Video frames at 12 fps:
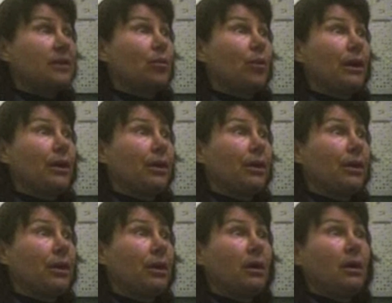with
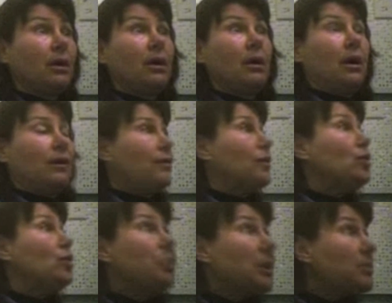a
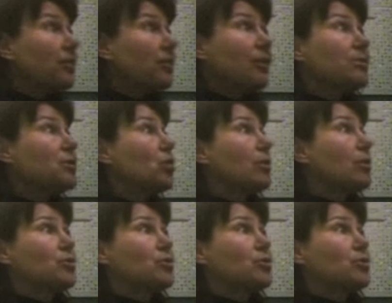few people from the dorms.